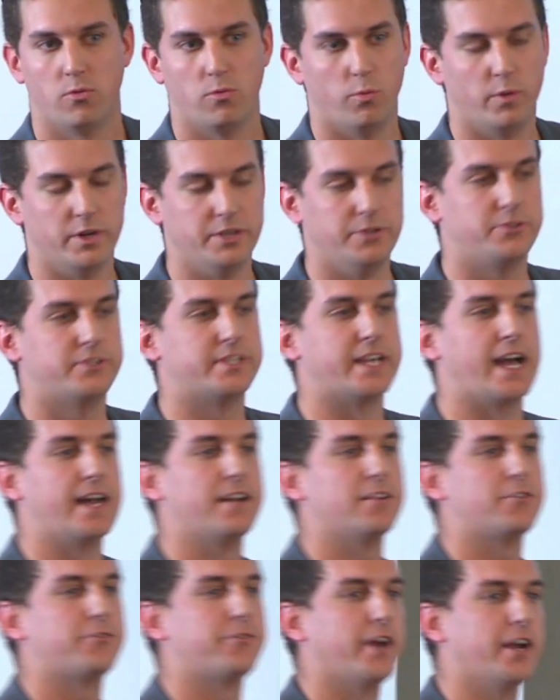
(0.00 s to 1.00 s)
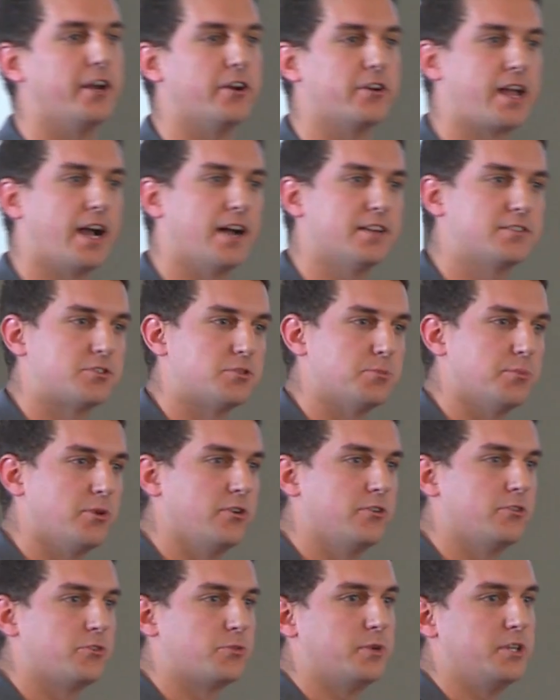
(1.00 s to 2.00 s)
When you satisfy your
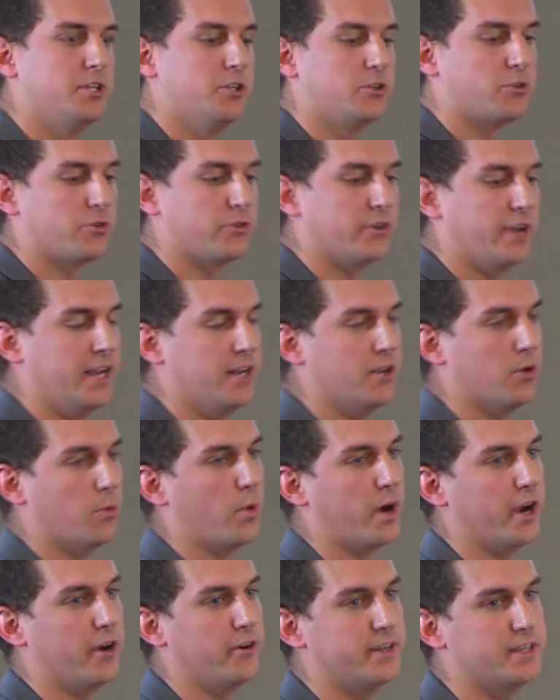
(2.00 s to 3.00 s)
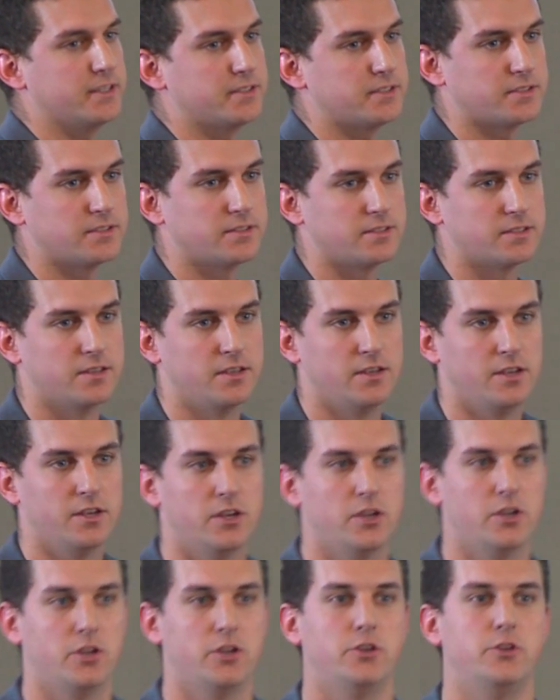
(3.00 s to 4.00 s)
customers, when you create awareness,
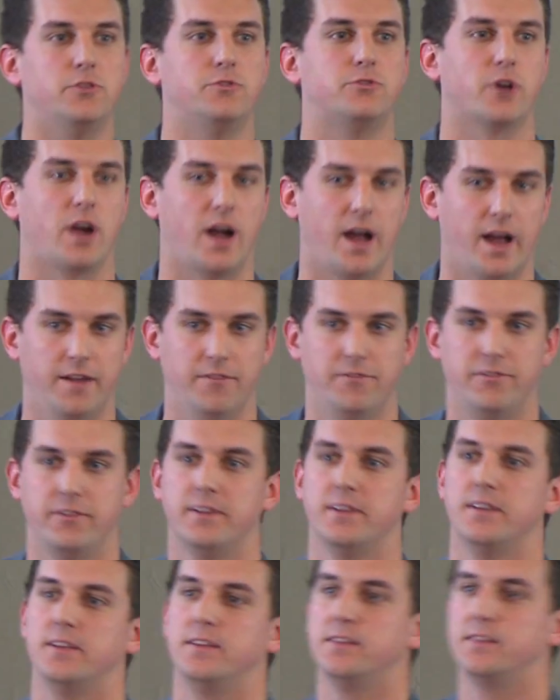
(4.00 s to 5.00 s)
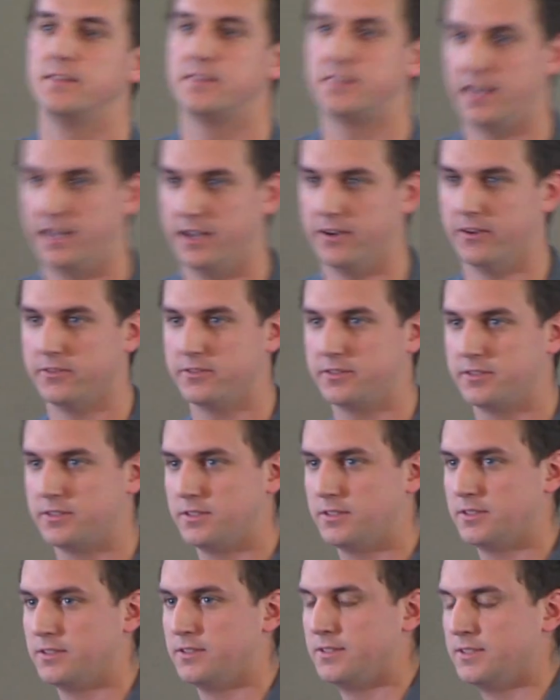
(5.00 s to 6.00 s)
you drive sales.
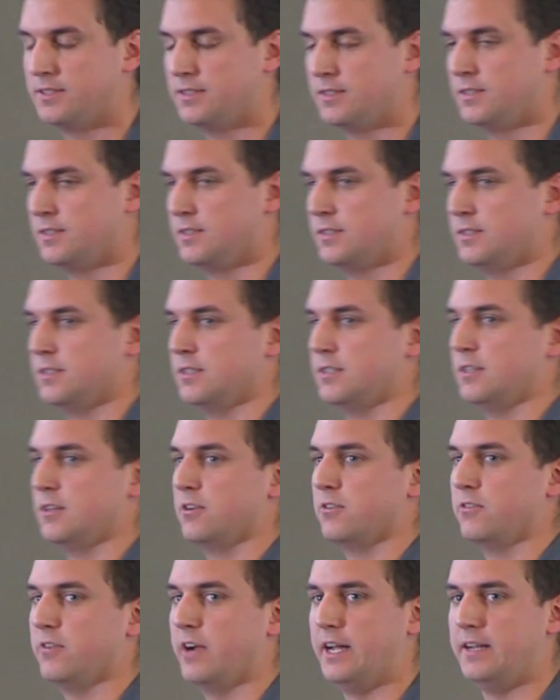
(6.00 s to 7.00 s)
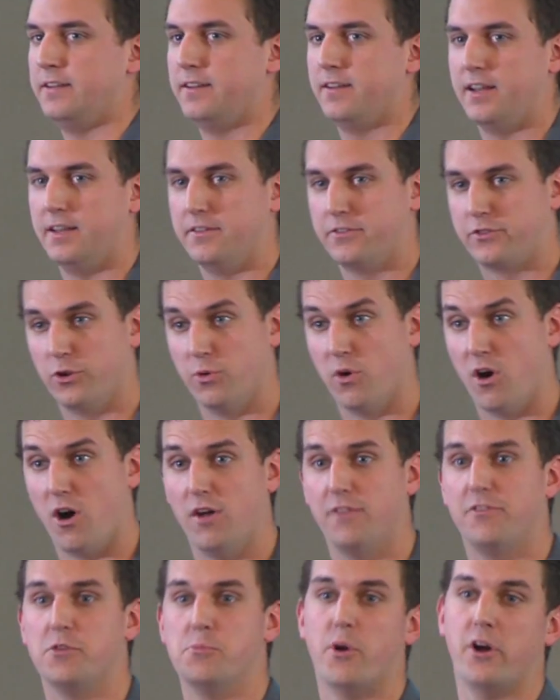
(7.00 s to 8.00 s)
Right? So
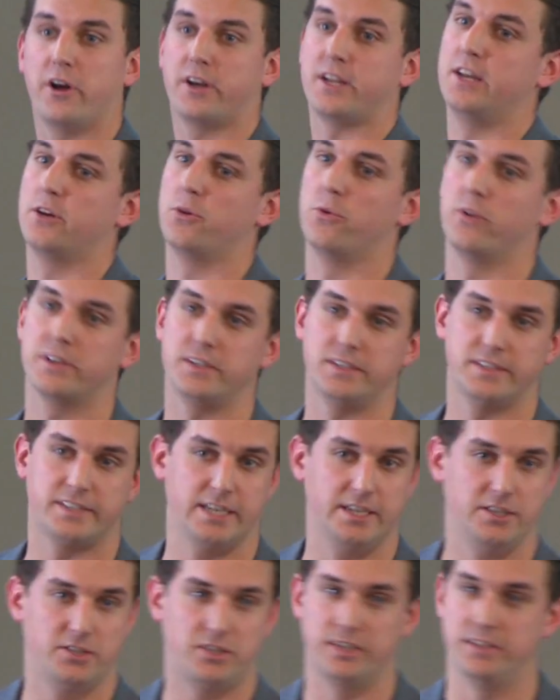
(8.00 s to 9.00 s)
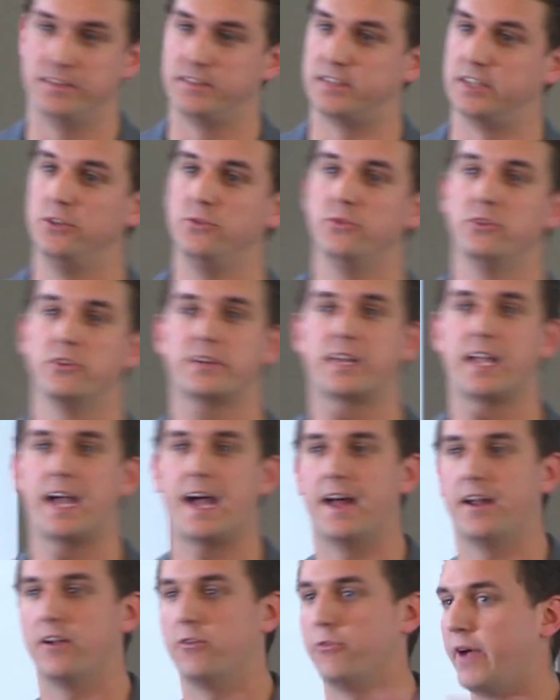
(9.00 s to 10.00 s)
all of the marketing organizations that you look
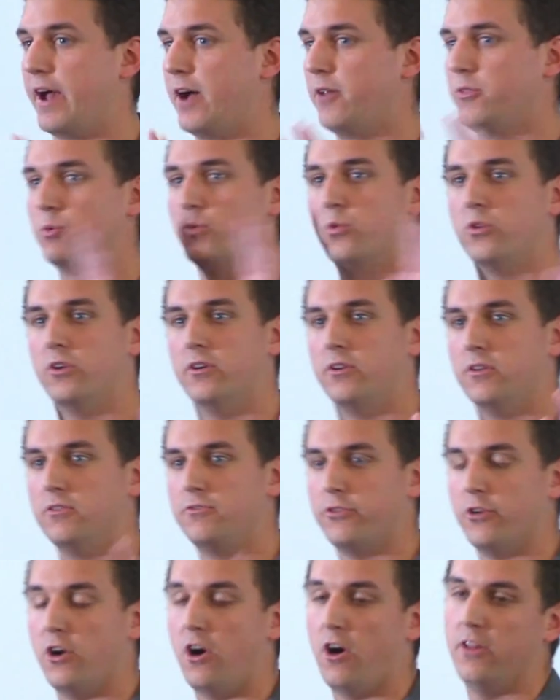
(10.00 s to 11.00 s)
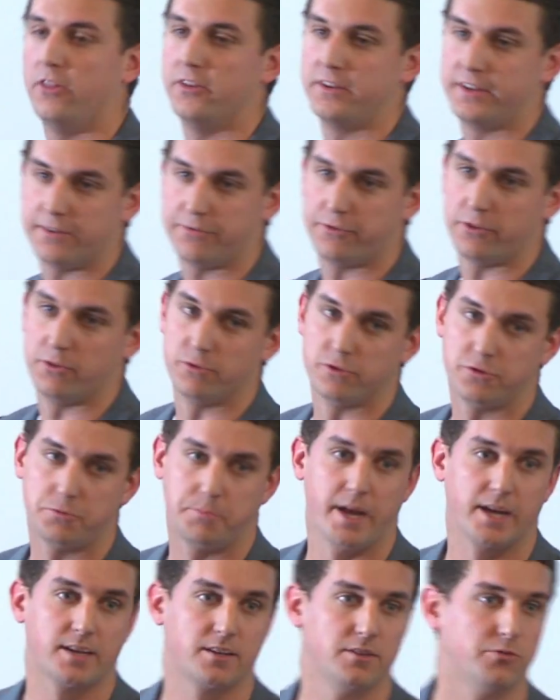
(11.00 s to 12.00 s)
at around the world, for all the different
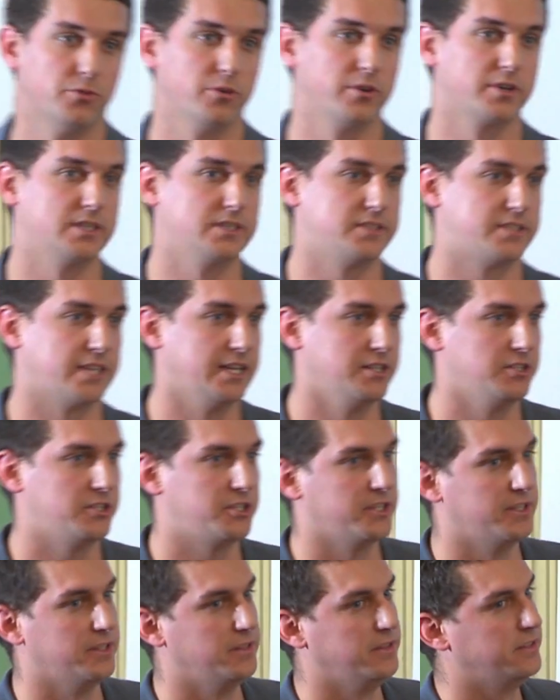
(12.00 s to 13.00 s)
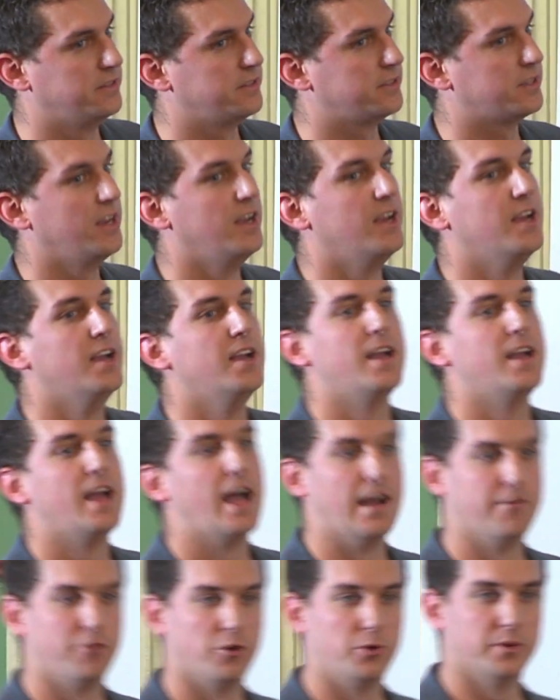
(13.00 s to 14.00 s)
respective organizations,
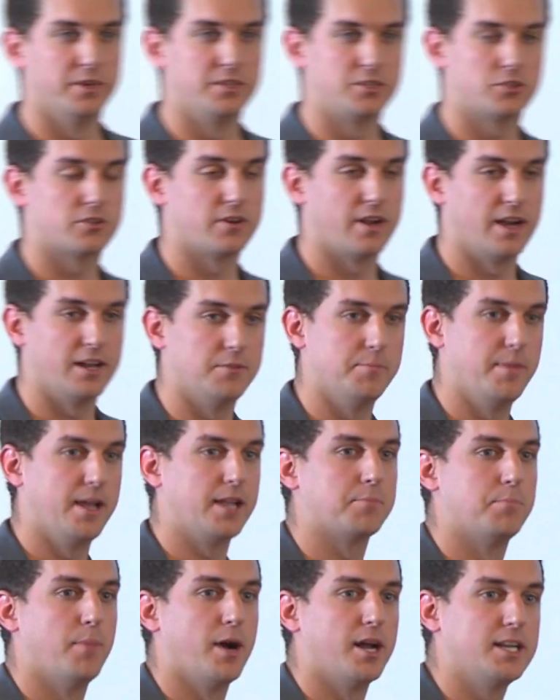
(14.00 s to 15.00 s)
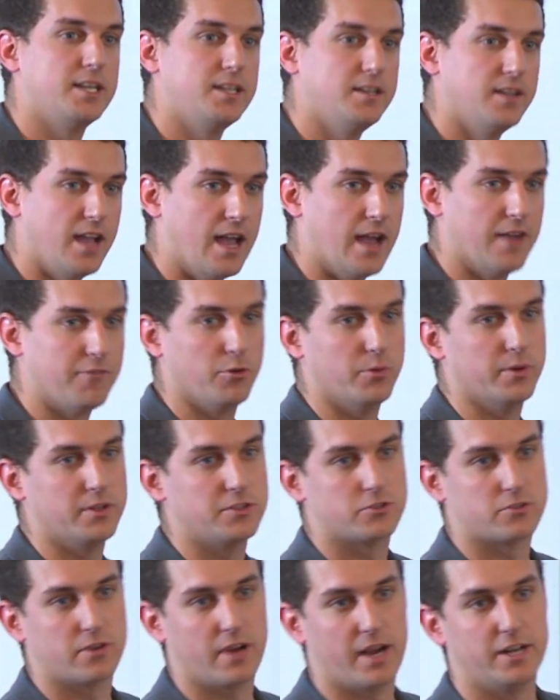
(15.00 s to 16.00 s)
everyone's trying to make money,
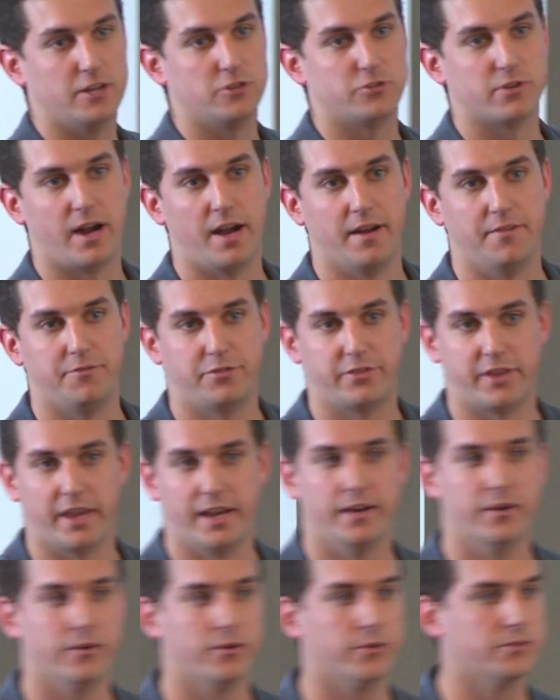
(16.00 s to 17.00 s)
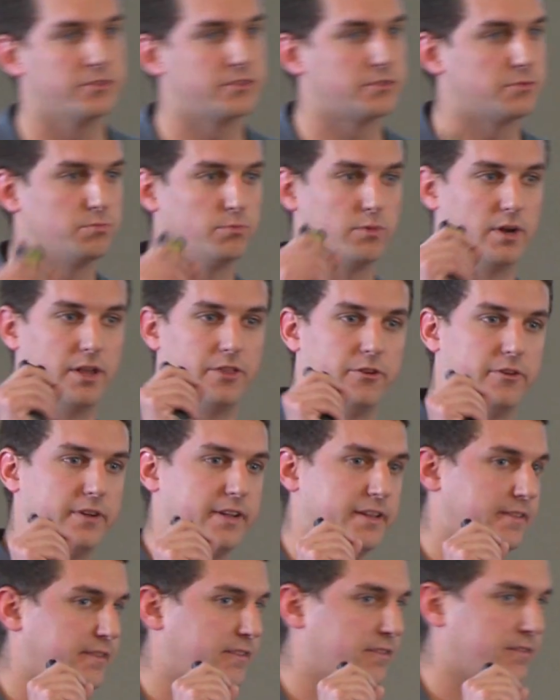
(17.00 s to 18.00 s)
everyone's trying to drive sales, whether
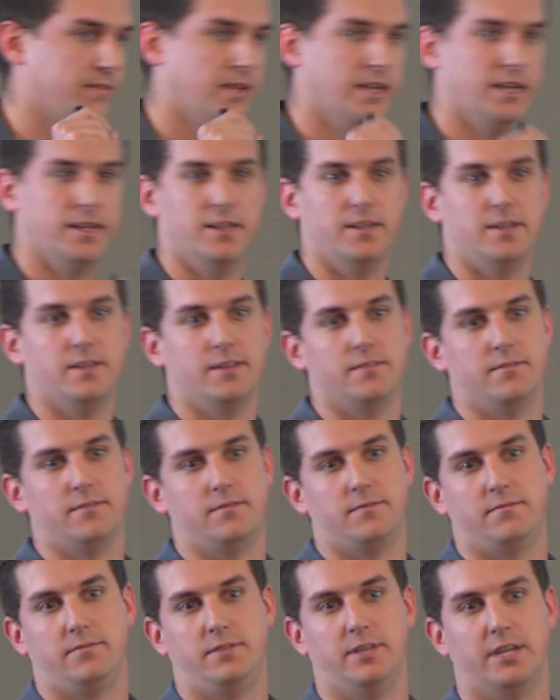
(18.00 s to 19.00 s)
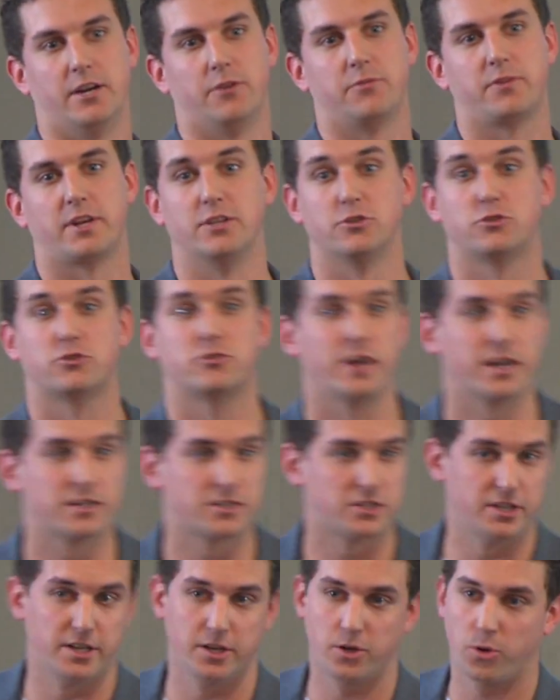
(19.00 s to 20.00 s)
it's
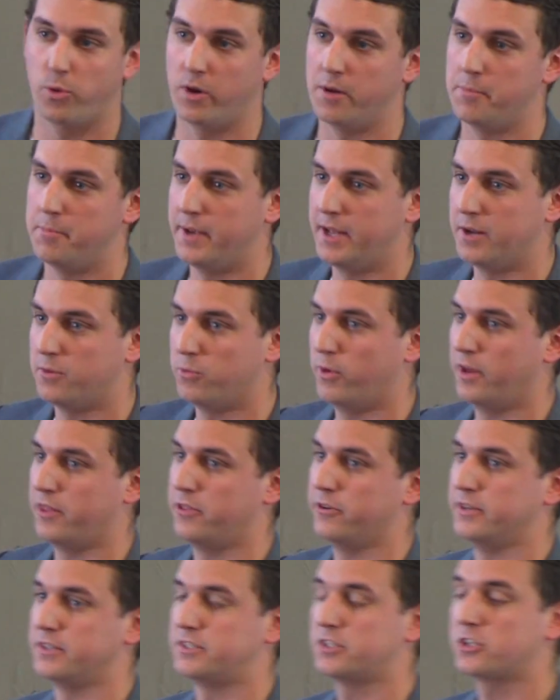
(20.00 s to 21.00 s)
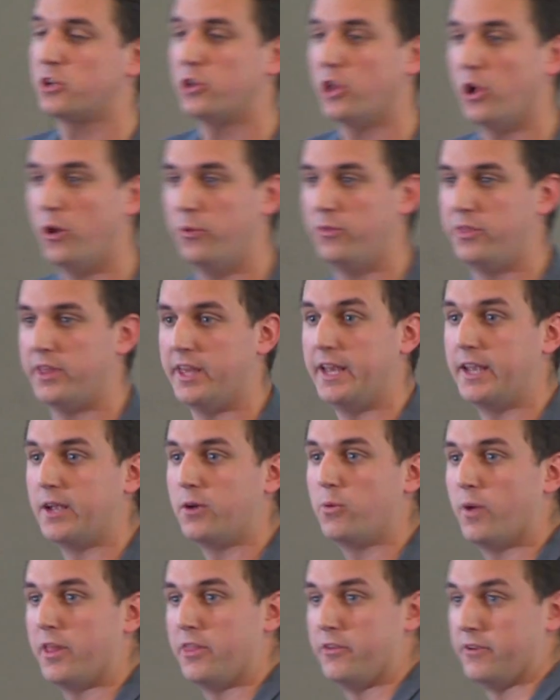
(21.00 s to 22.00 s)
construction equipment, whether it's
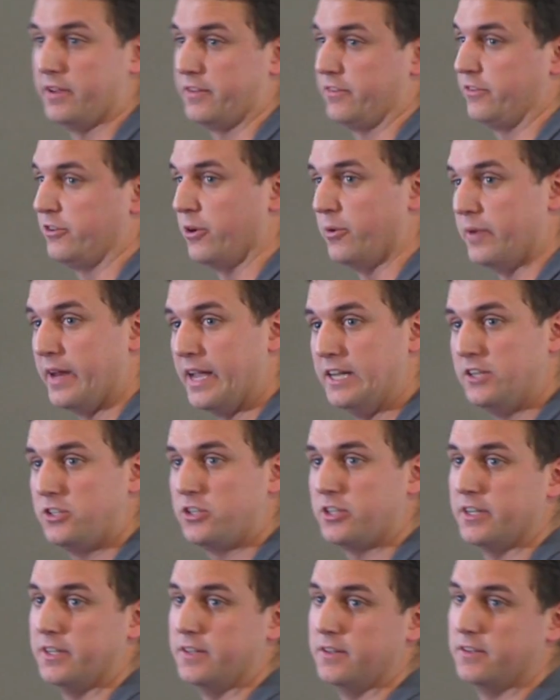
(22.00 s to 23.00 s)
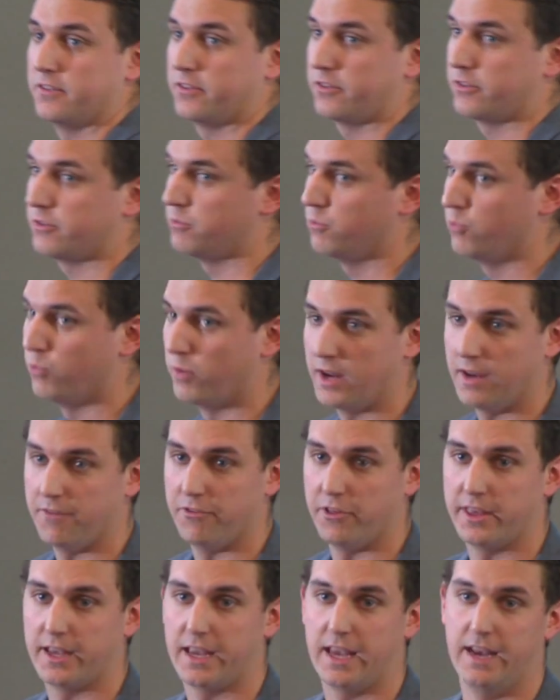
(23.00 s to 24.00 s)
clothing, whether it's donations, whatever
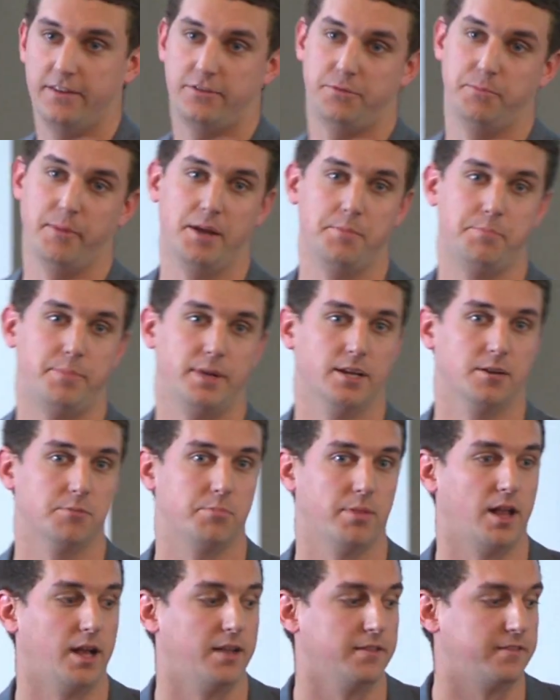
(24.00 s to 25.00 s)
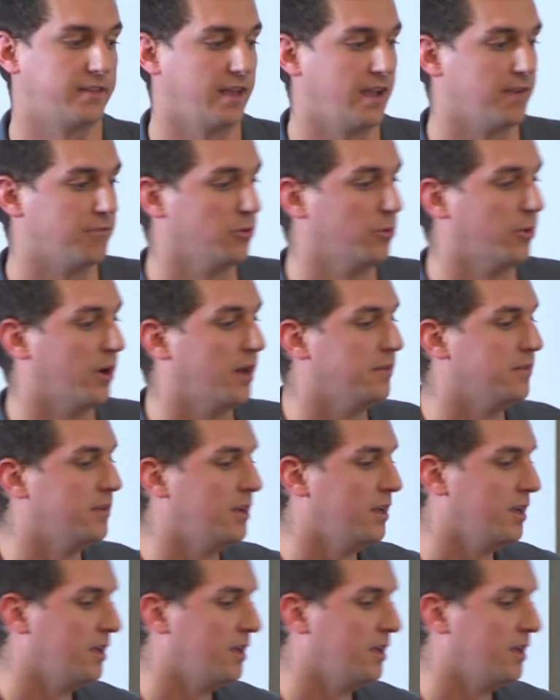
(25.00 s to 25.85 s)
the case might be, it applies to everyone.